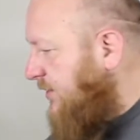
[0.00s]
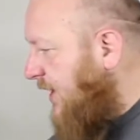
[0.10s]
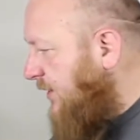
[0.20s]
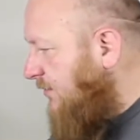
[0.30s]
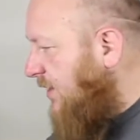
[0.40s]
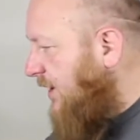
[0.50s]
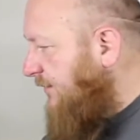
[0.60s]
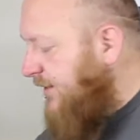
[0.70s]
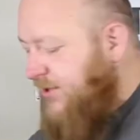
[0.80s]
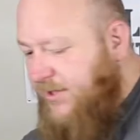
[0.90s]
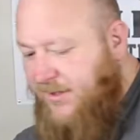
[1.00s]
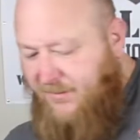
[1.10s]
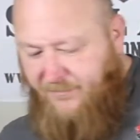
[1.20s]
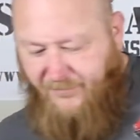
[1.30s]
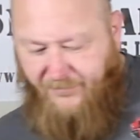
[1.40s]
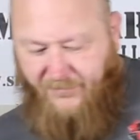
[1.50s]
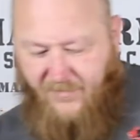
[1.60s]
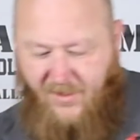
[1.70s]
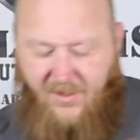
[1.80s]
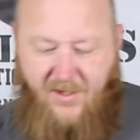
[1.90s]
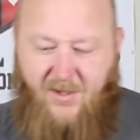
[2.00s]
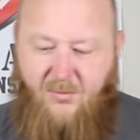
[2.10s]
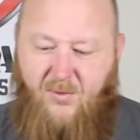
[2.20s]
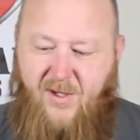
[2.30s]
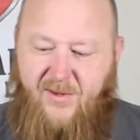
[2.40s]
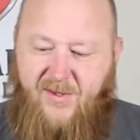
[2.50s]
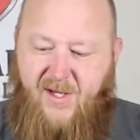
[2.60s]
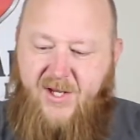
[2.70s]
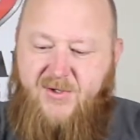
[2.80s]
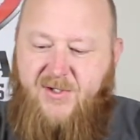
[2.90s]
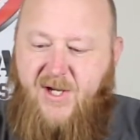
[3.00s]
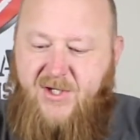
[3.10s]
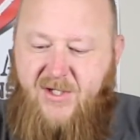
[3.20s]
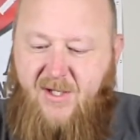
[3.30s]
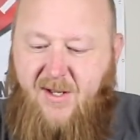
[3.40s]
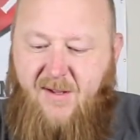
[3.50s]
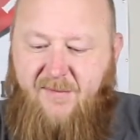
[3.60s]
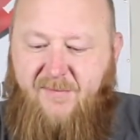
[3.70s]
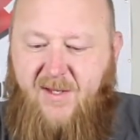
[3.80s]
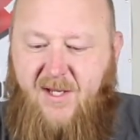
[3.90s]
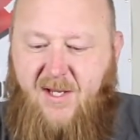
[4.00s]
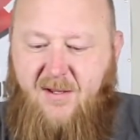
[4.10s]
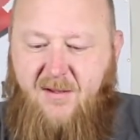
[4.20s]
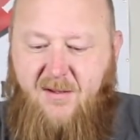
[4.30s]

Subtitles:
January of this year with the introduction of the